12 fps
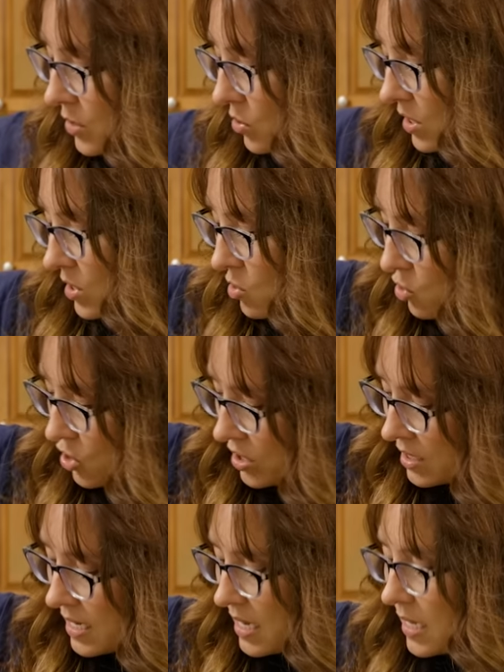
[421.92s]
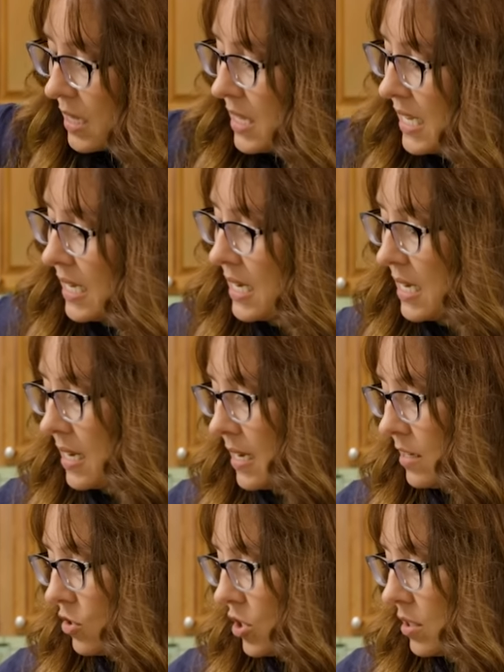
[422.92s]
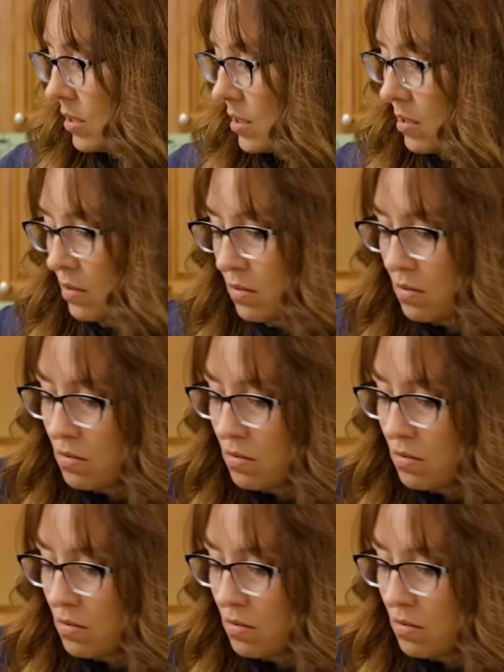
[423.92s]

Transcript: So this is just a thickening agent.